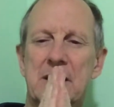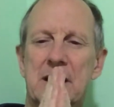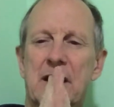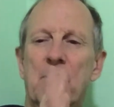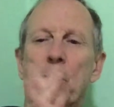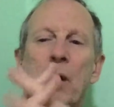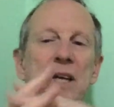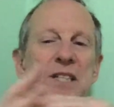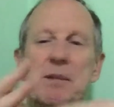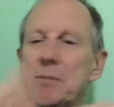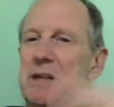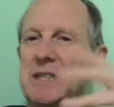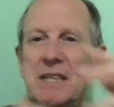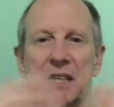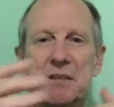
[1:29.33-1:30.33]
Otherwise, the
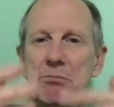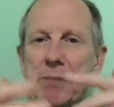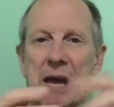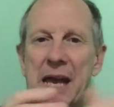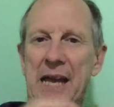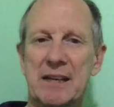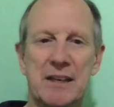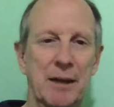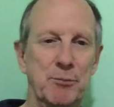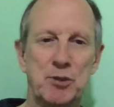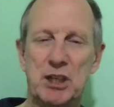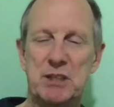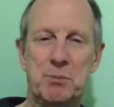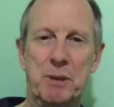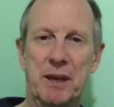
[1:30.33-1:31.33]
meetings may end up
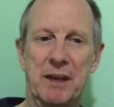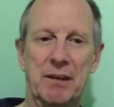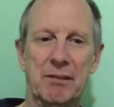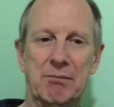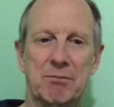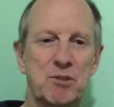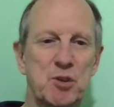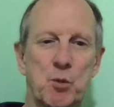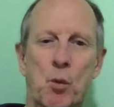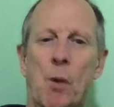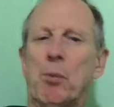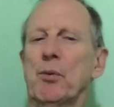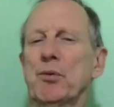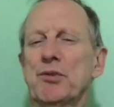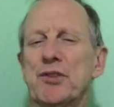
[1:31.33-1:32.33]
just being
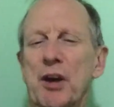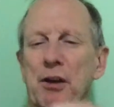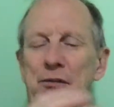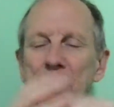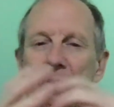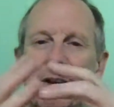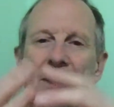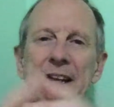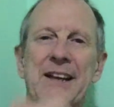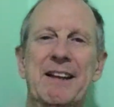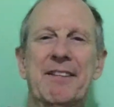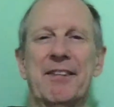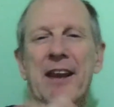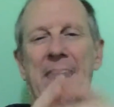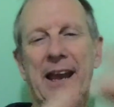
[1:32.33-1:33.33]
squabbles over
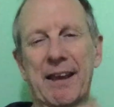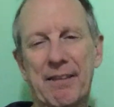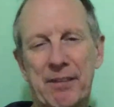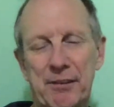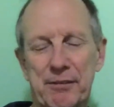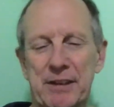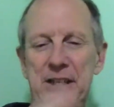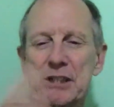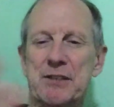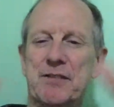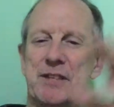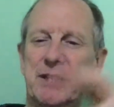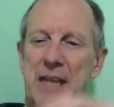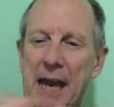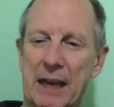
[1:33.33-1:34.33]
the length of each of the
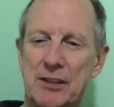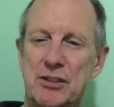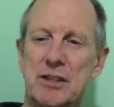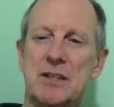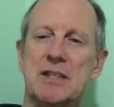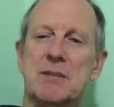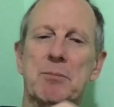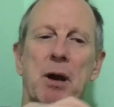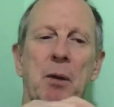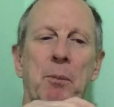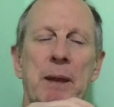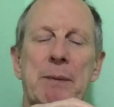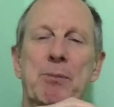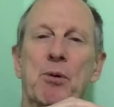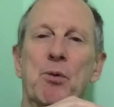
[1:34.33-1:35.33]
sections among
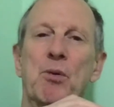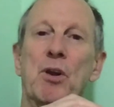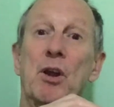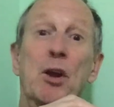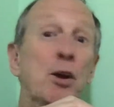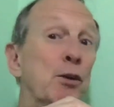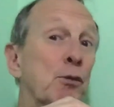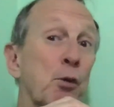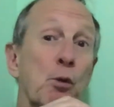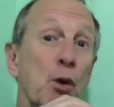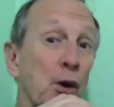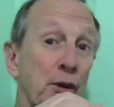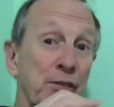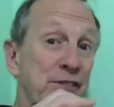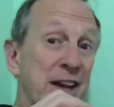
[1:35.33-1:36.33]
people who've all
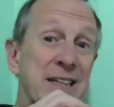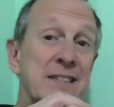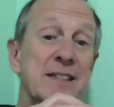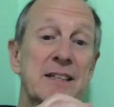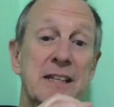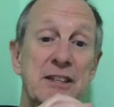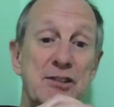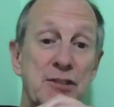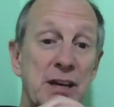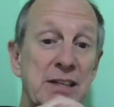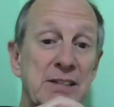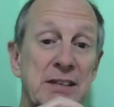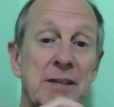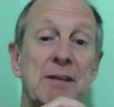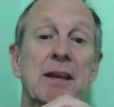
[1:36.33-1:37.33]
got a vested
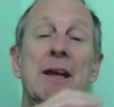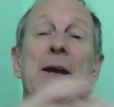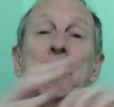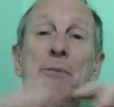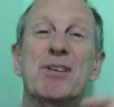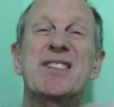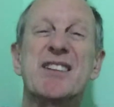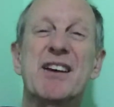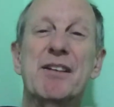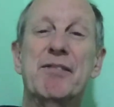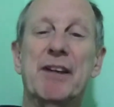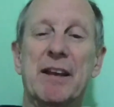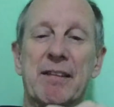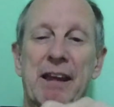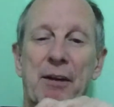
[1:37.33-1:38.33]
interest in
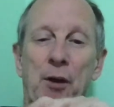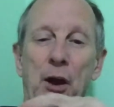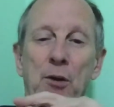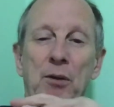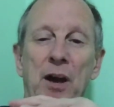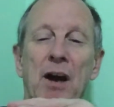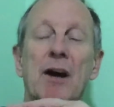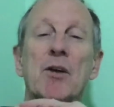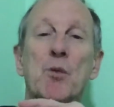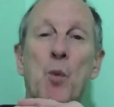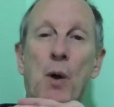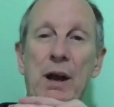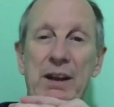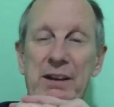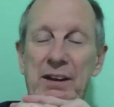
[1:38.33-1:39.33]
preserving their own
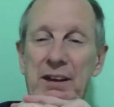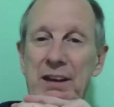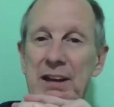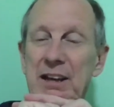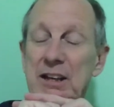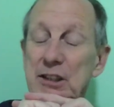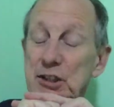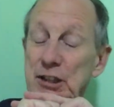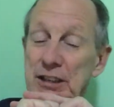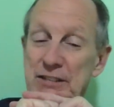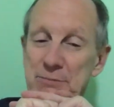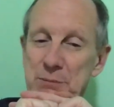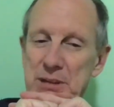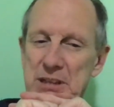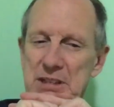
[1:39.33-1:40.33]
hard-won
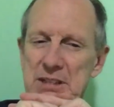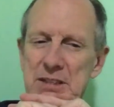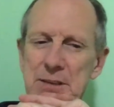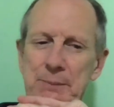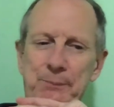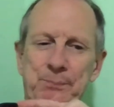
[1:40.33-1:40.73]
achievements.